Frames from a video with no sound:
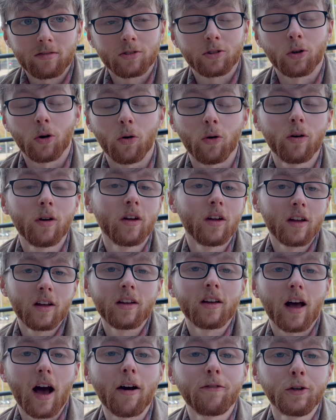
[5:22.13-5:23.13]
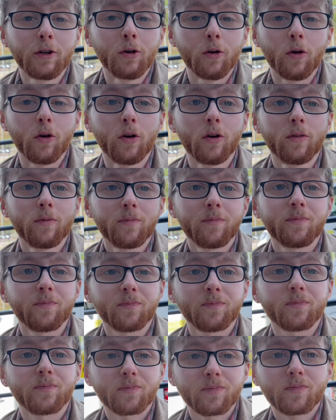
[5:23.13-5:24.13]
So, and if you do, it's not
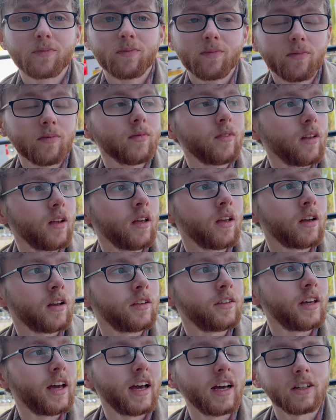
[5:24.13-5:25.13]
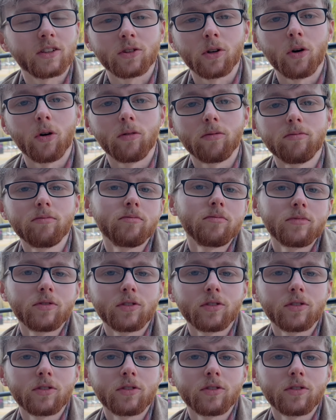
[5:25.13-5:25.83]
as strong when you mix it in. Yeah, it's not as sour.